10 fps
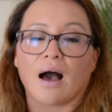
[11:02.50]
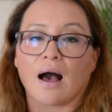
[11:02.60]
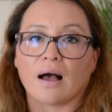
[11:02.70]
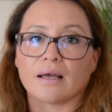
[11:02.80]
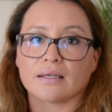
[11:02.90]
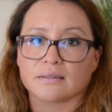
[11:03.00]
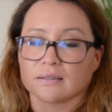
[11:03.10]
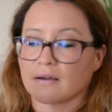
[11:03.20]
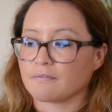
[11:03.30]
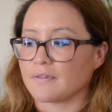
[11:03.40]
I
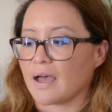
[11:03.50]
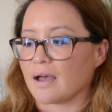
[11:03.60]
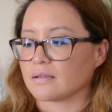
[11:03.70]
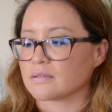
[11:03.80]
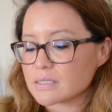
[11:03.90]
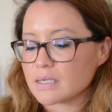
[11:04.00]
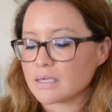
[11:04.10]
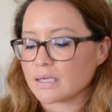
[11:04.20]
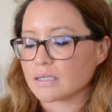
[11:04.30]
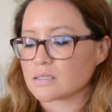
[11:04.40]
love that. This
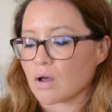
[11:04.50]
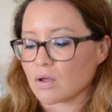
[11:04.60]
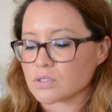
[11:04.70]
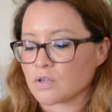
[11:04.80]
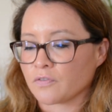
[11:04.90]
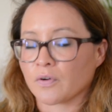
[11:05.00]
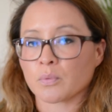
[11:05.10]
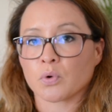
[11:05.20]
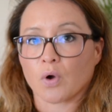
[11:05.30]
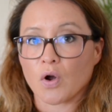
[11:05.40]
thing is also
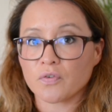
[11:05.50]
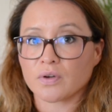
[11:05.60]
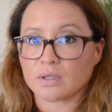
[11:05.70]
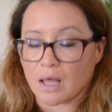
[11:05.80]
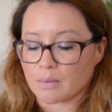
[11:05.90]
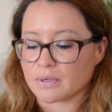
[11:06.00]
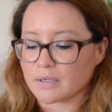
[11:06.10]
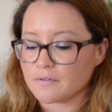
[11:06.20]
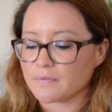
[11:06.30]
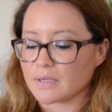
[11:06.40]
from Grove
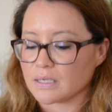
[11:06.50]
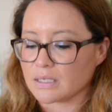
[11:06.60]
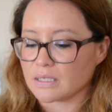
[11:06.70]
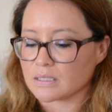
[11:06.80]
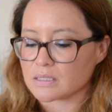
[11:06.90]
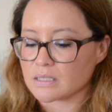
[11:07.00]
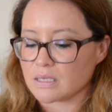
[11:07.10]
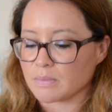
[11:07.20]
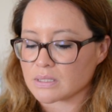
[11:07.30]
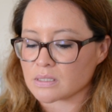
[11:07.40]
Collaborative. It is
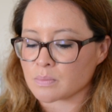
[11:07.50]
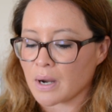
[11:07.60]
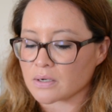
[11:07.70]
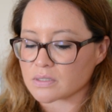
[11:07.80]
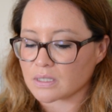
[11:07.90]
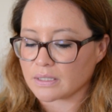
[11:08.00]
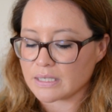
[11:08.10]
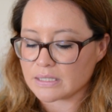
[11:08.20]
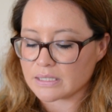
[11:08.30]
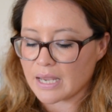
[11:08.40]
the Missus Meyers
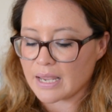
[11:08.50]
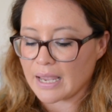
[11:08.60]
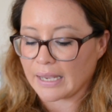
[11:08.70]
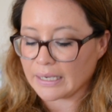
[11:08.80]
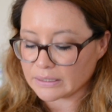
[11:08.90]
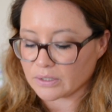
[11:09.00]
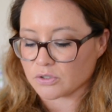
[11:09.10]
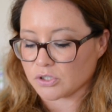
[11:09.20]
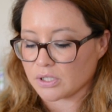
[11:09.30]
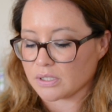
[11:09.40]
Clean Day Hand
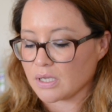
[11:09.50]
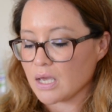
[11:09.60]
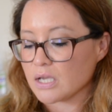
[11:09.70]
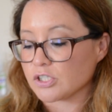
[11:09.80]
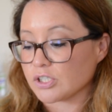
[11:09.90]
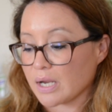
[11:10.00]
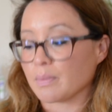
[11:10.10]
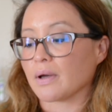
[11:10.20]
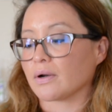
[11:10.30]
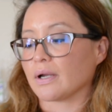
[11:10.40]
Lotion, Shea
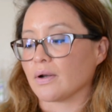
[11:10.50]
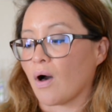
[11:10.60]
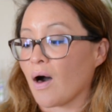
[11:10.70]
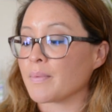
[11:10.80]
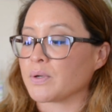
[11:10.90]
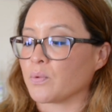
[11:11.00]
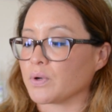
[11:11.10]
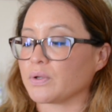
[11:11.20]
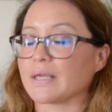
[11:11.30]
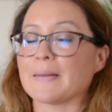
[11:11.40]
Butter and Almond
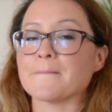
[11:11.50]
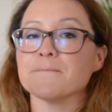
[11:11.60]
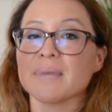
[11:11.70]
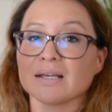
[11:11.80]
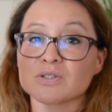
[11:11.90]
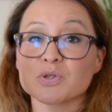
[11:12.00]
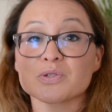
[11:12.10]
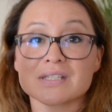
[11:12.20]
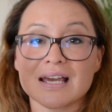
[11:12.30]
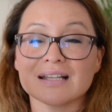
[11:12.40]
Oil in Basil
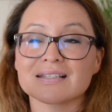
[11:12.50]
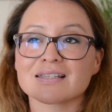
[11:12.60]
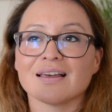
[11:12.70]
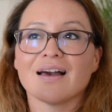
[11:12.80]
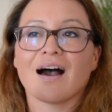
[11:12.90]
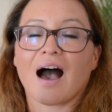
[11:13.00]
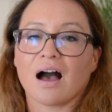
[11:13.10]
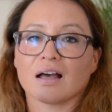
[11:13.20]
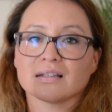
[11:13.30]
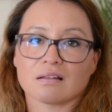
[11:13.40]
Scent.
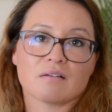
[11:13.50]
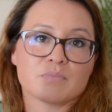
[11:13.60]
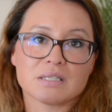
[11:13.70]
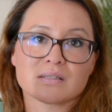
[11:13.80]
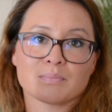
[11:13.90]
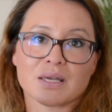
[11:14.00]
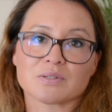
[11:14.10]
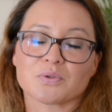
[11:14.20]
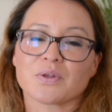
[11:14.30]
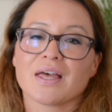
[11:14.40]
I love me some
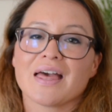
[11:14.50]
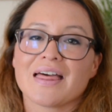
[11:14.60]
basil.